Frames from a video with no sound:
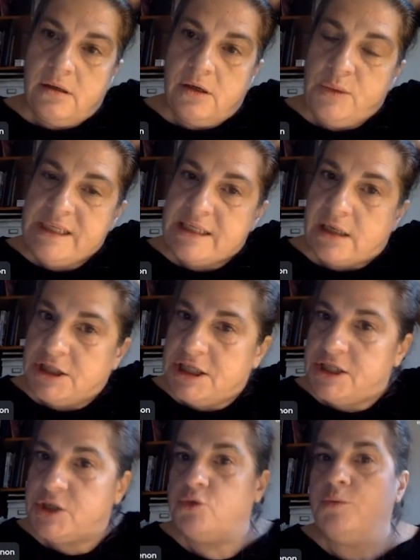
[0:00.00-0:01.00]
Louise
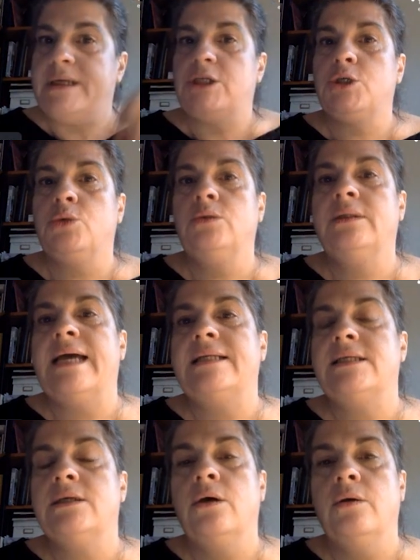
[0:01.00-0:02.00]
Archer's group has shown
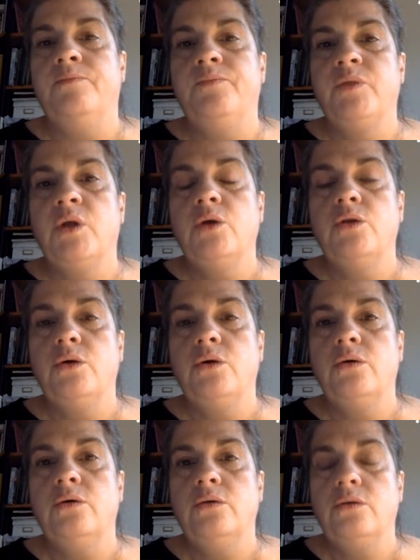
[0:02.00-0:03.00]
that
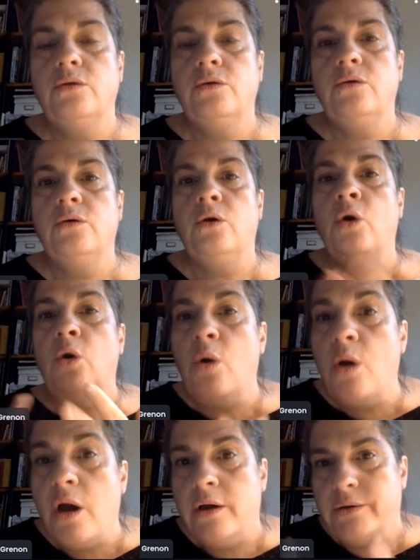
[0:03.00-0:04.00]
the
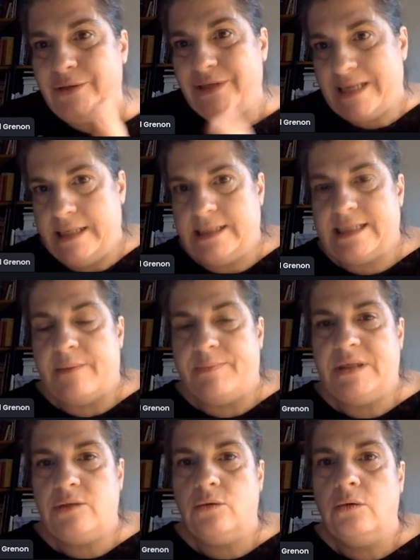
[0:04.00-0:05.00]
lower the science
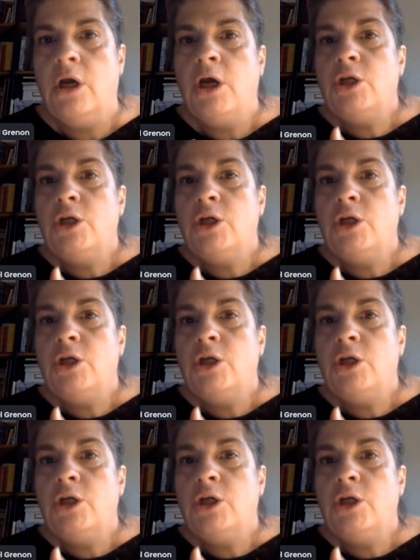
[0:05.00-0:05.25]
capital,